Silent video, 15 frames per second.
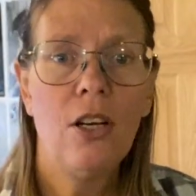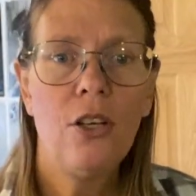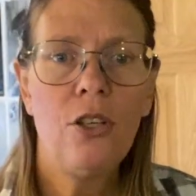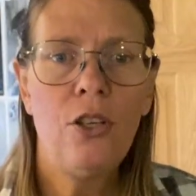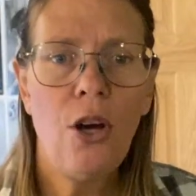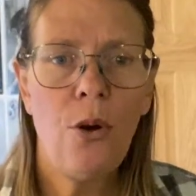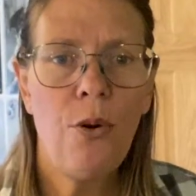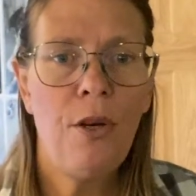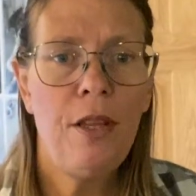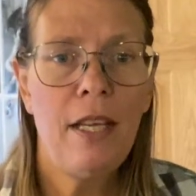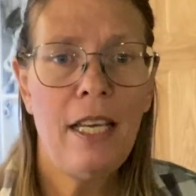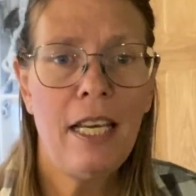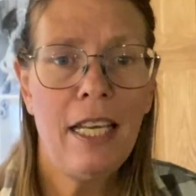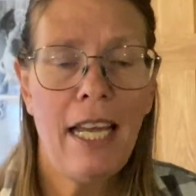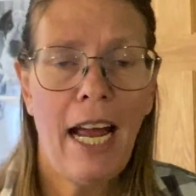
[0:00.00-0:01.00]
go to
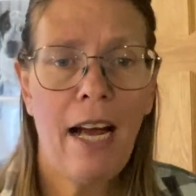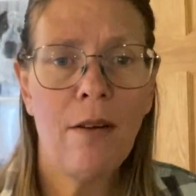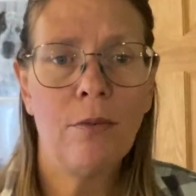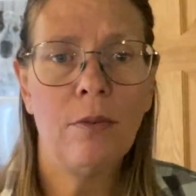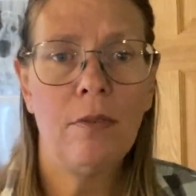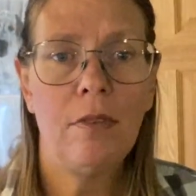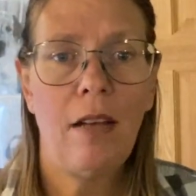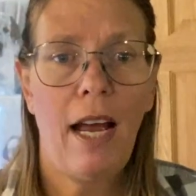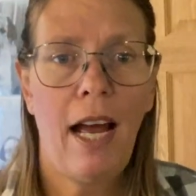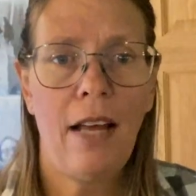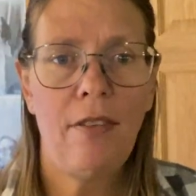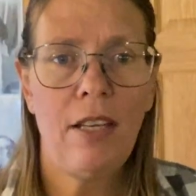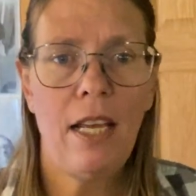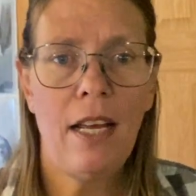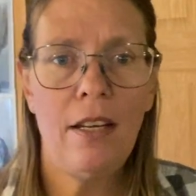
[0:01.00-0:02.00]
the accountant at
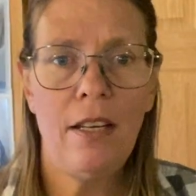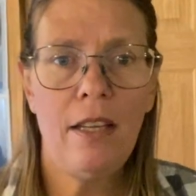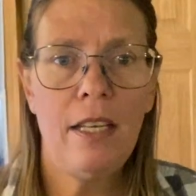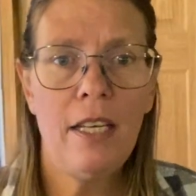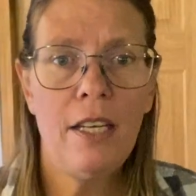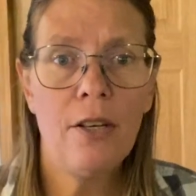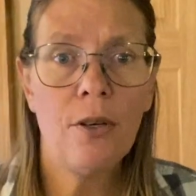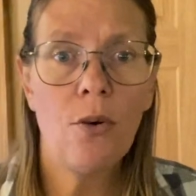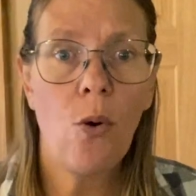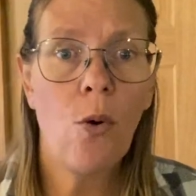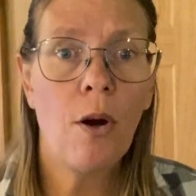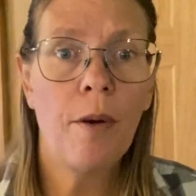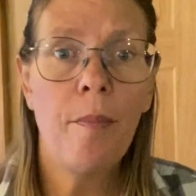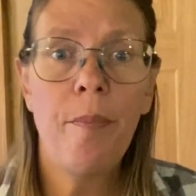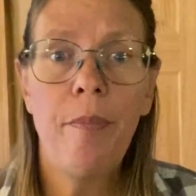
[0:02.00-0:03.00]
the end of the year
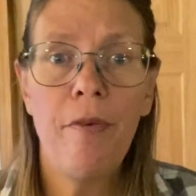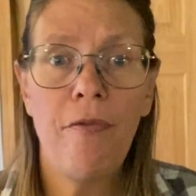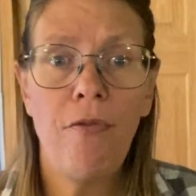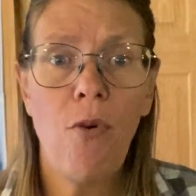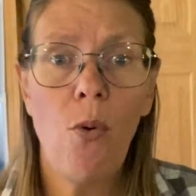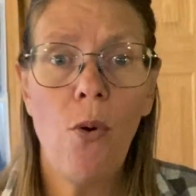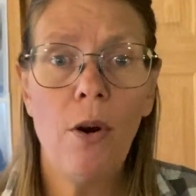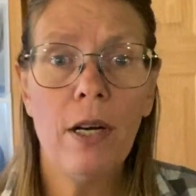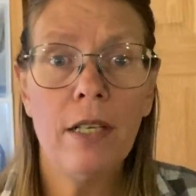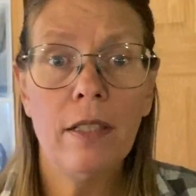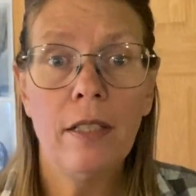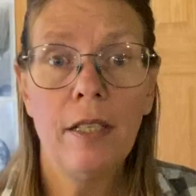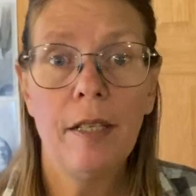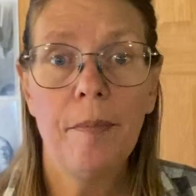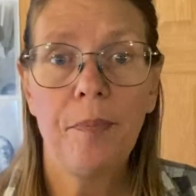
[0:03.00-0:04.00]
or before
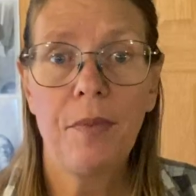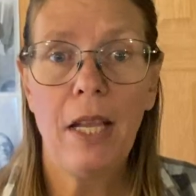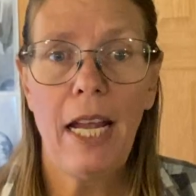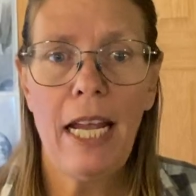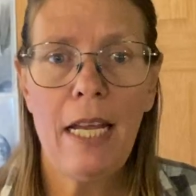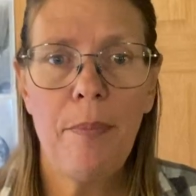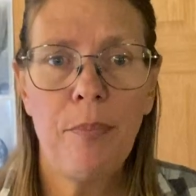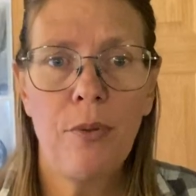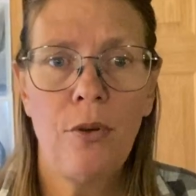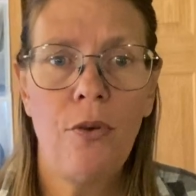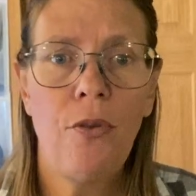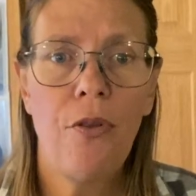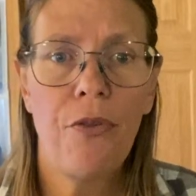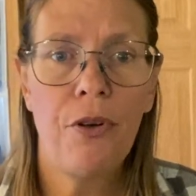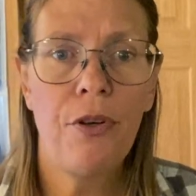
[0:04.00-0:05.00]
April
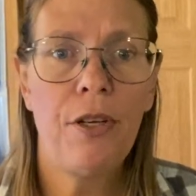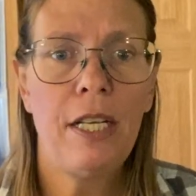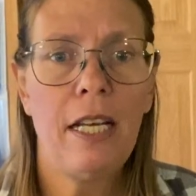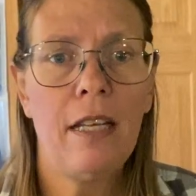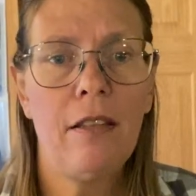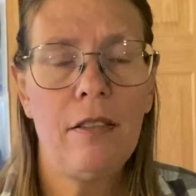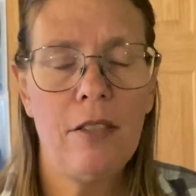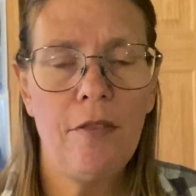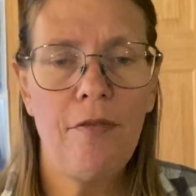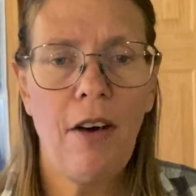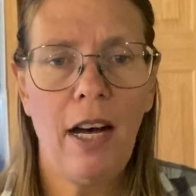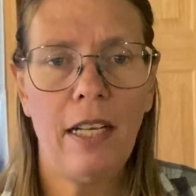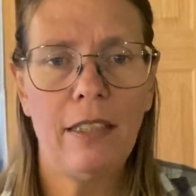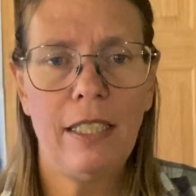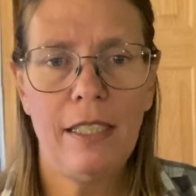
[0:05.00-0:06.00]
30th to
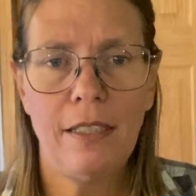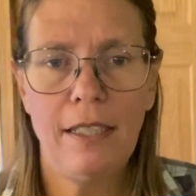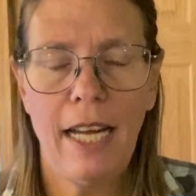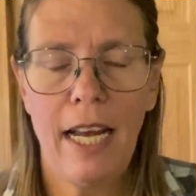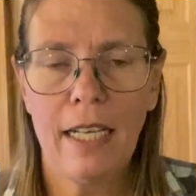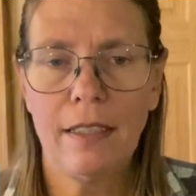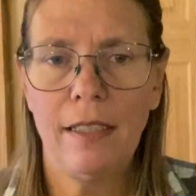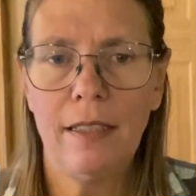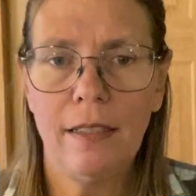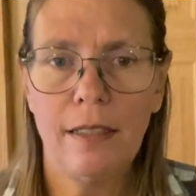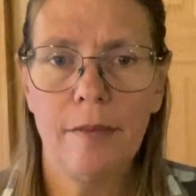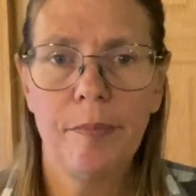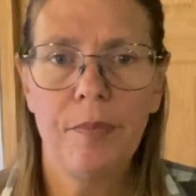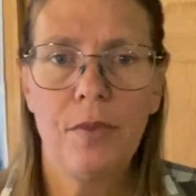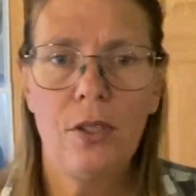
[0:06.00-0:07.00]
file his taxes.
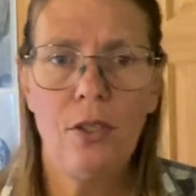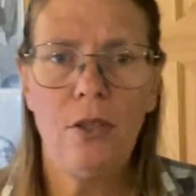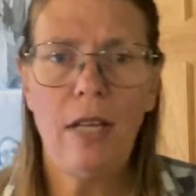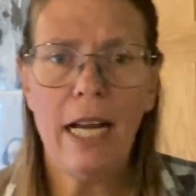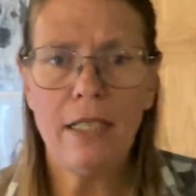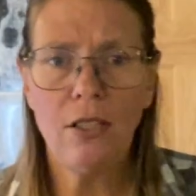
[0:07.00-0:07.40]
So that's